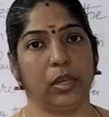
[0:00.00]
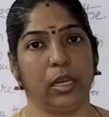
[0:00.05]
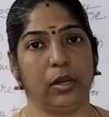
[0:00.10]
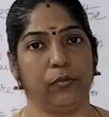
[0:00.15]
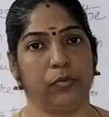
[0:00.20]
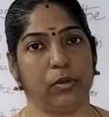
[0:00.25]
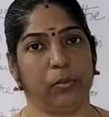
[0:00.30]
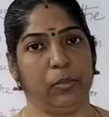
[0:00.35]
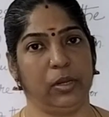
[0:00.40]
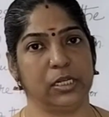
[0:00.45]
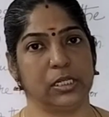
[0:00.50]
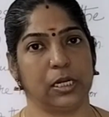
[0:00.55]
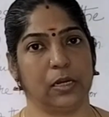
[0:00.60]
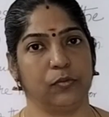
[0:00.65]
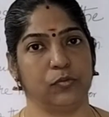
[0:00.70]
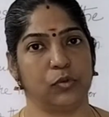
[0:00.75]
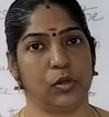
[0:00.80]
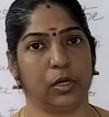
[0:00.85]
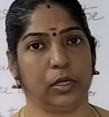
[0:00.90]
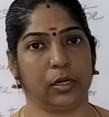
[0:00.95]
information.
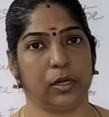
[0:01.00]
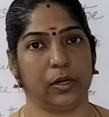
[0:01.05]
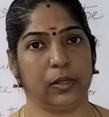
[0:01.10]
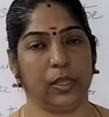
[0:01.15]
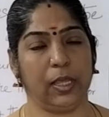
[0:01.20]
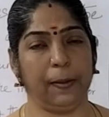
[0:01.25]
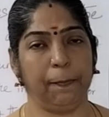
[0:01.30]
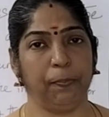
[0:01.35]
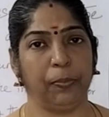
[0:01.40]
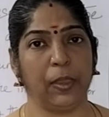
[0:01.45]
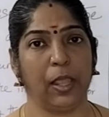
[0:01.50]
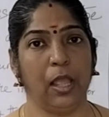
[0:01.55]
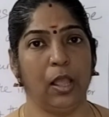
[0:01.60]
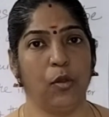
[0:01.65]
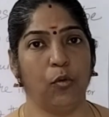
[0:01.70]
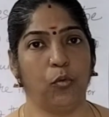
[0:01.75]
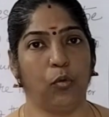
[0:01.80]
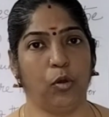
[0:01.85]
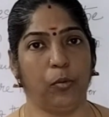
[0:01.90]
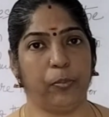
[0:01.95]
What are they?
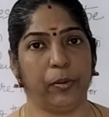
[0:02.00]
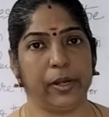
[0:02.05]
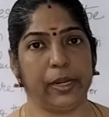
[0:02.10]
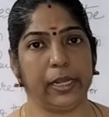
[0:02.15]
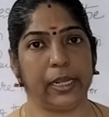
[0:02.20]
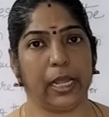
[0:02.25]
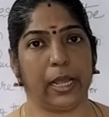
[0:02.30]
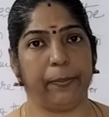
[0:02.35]
Opening